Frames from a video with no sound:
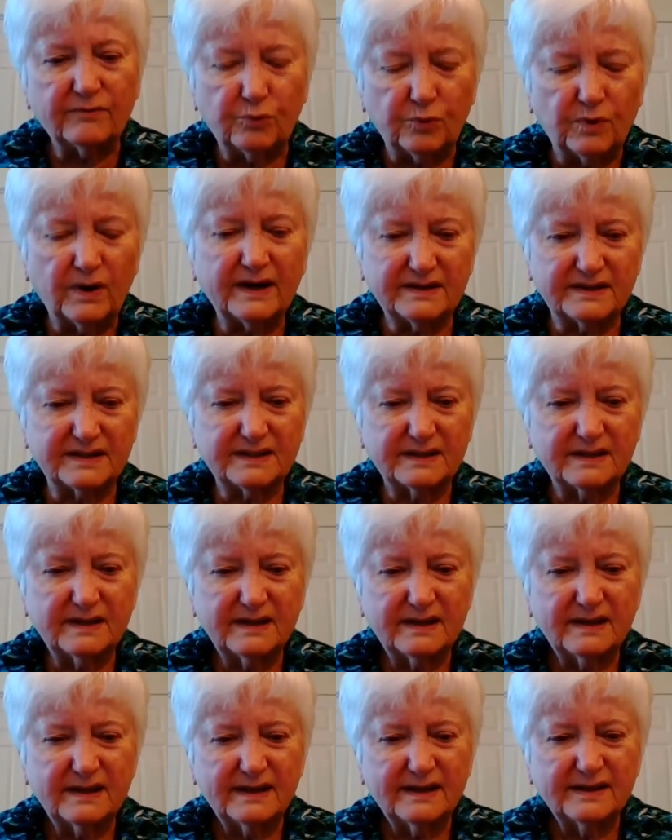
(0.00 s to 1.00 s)
what
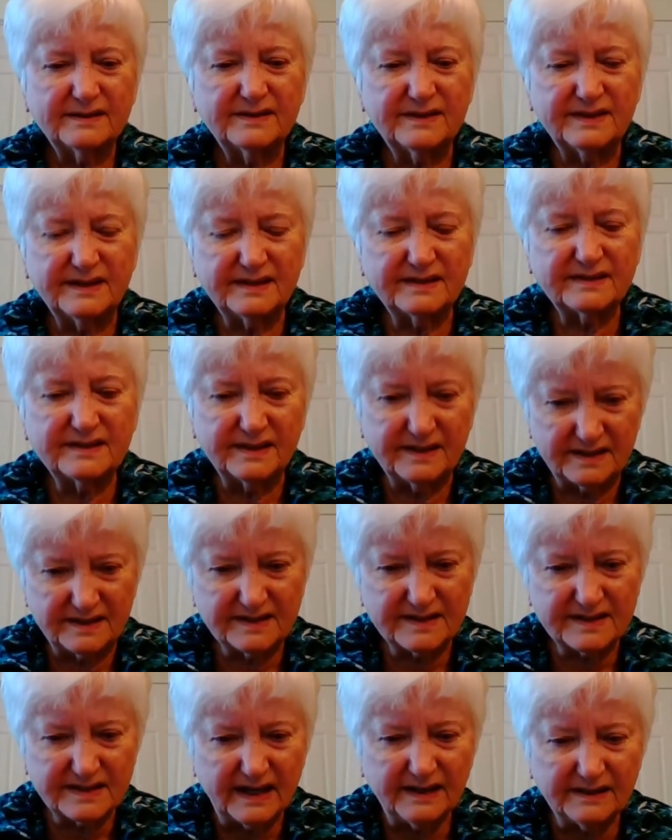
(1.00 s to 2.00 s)
the
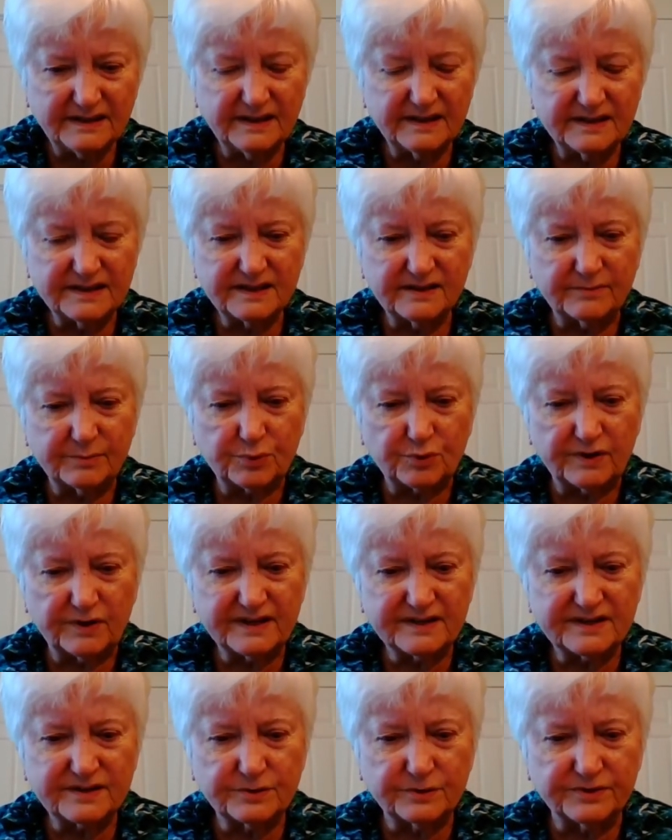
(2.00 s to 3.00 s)
descendants of
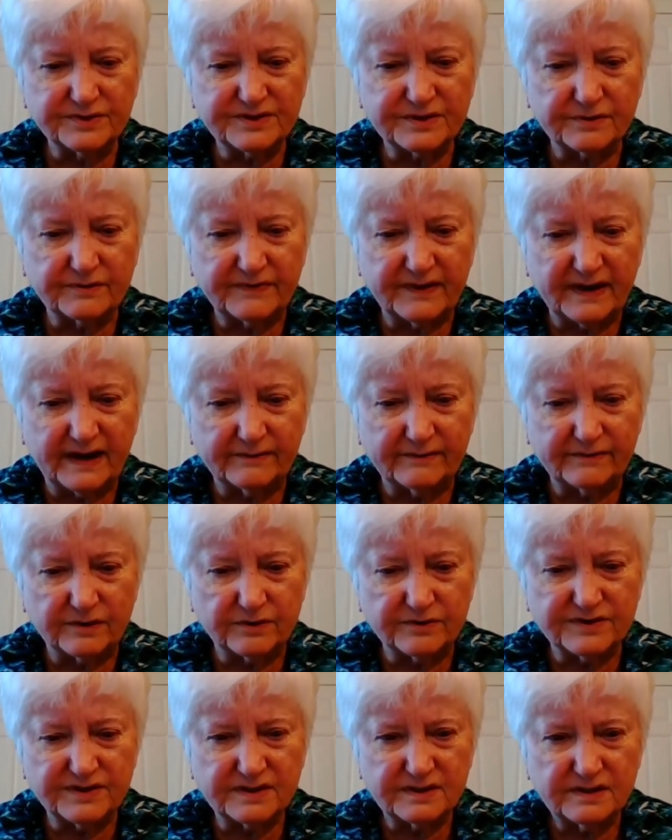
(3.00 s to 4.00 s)
boarding school
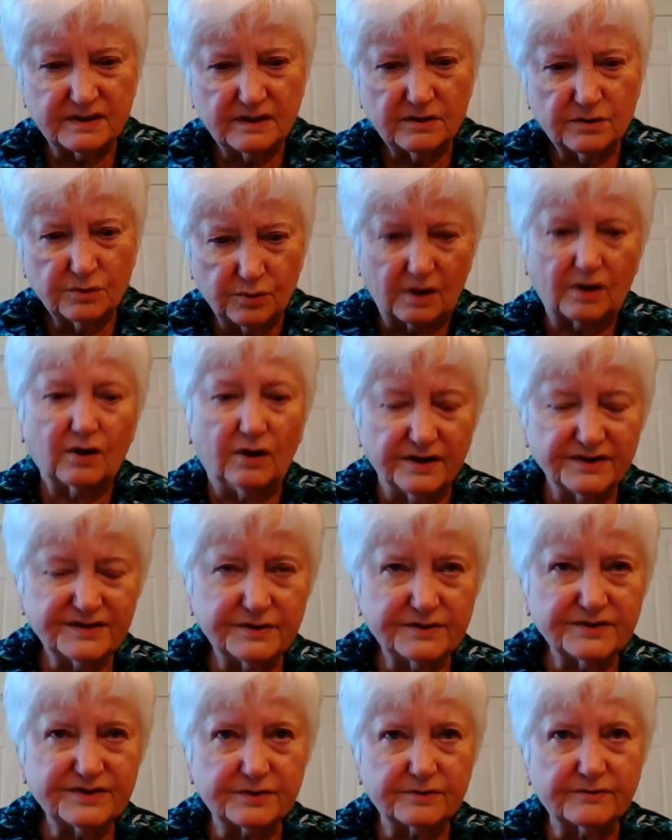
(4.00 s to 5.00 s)
survivors, who are
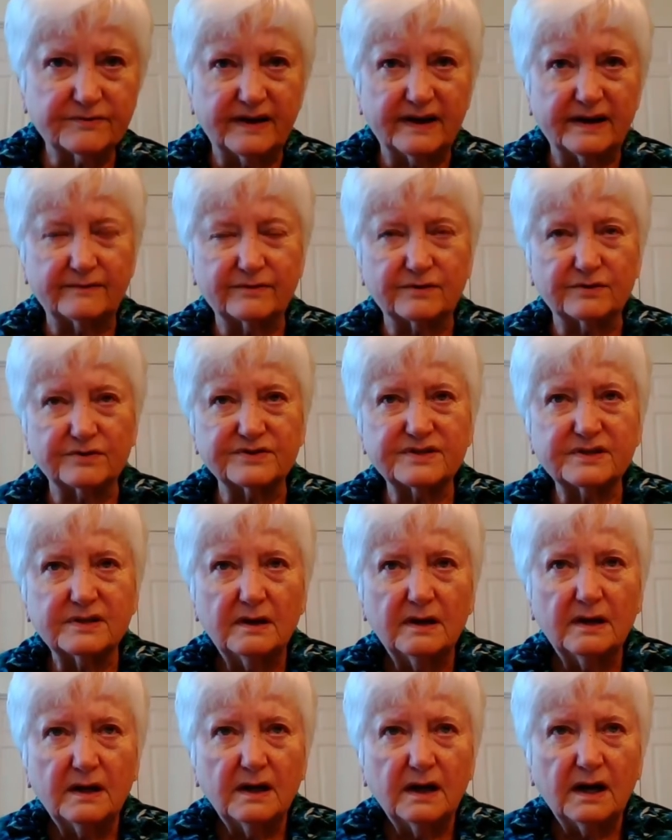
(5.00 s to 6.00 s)
also survivors,
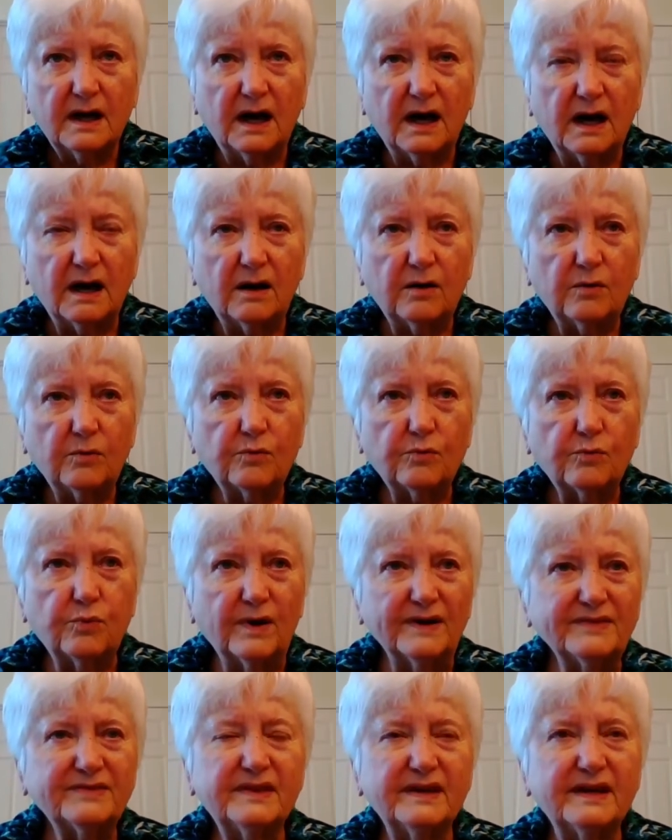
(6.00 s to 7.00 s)

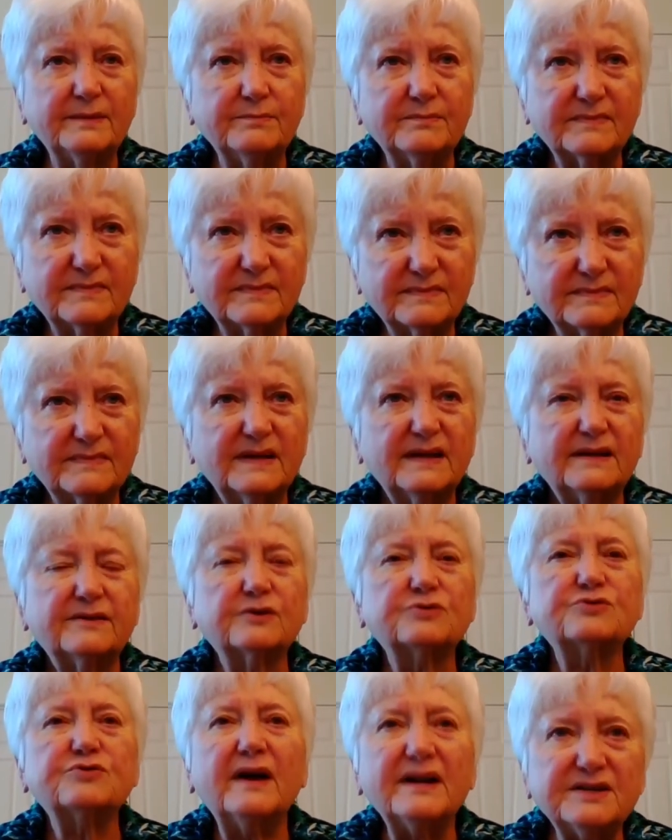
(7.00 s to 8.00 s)
what
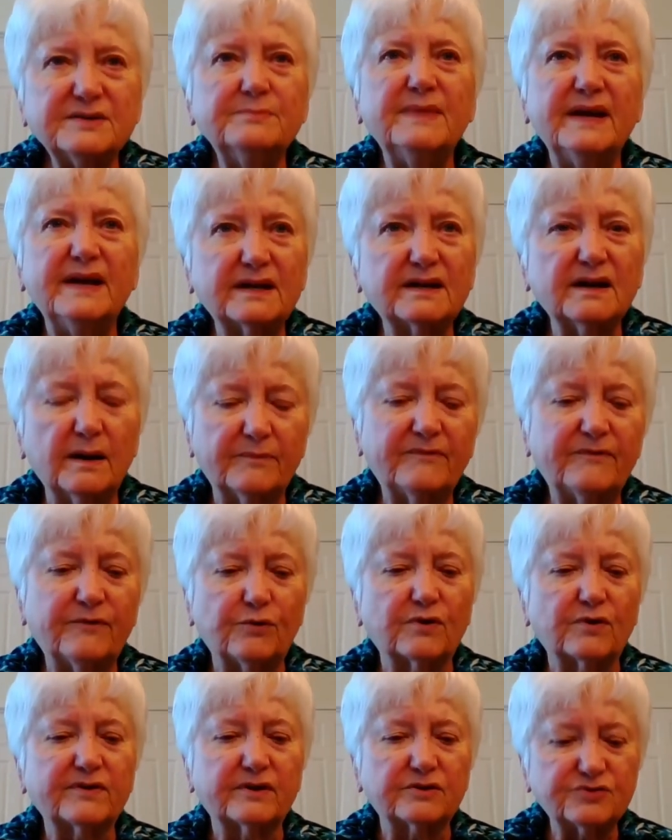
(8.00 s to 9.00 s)
they're trying to make up
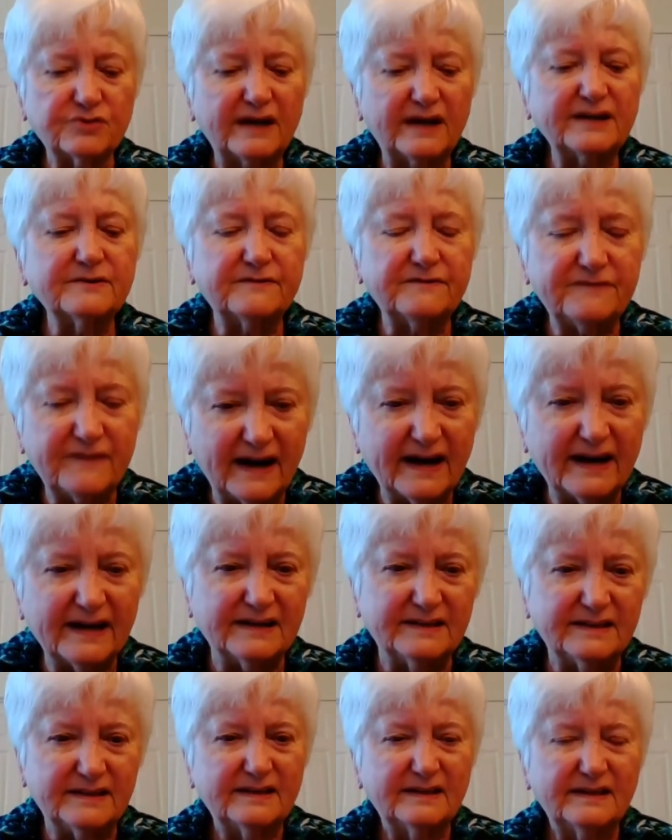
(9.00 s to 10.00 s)
for. They're trying to
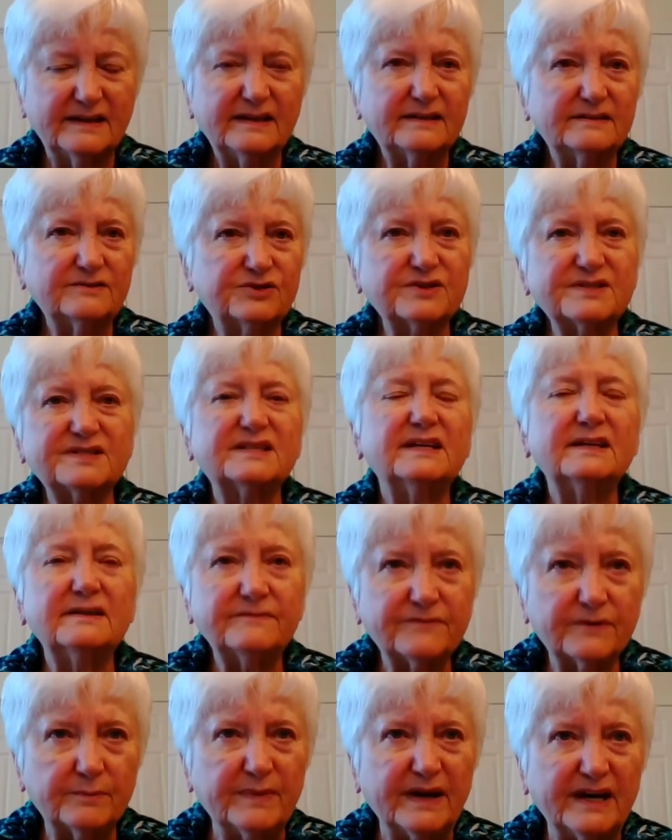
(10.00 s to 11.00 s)
find just
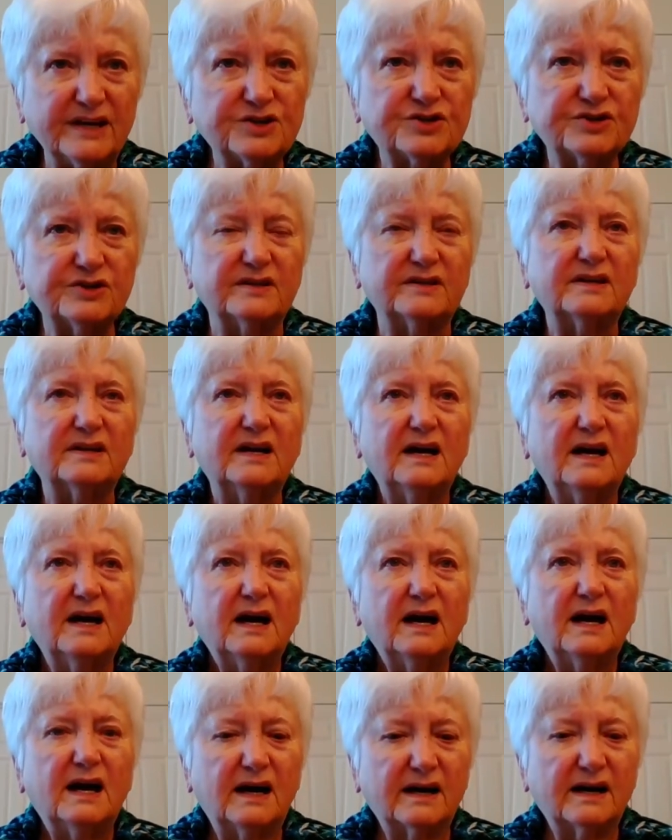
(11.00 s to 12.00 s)
information,
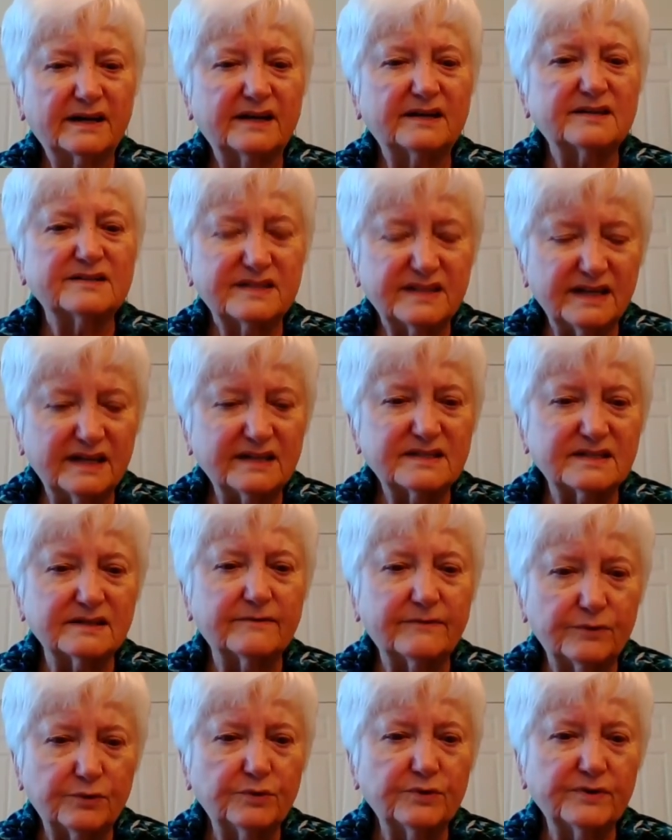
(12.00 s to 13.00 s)
get a sense
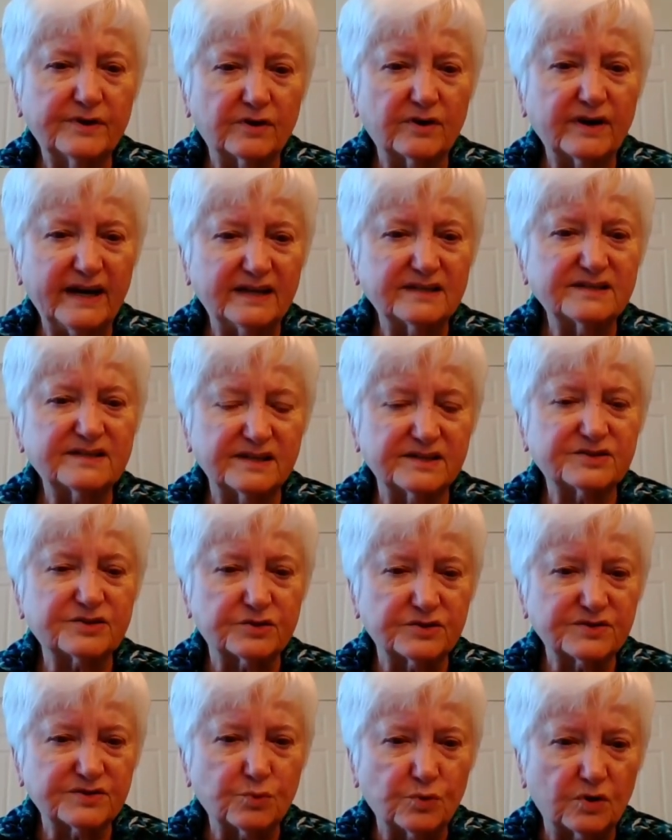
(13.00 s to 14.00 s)
of who their
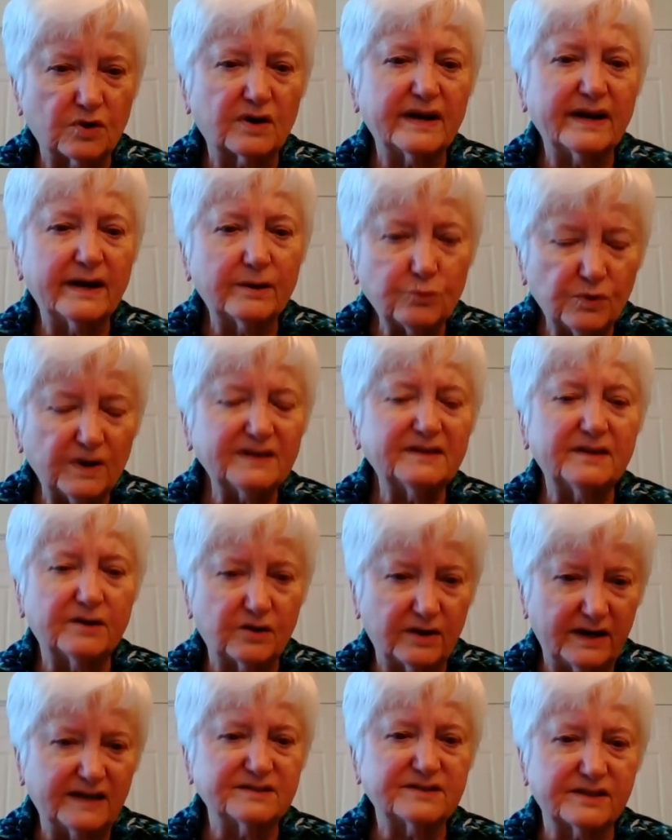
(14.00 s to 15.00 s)
ancestors were and what
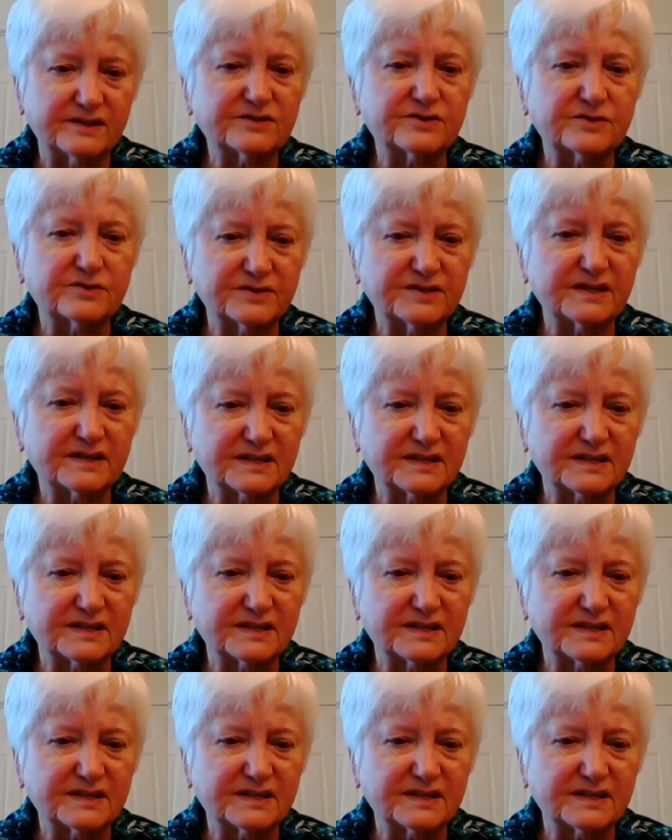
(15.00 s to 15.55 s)
their ancestors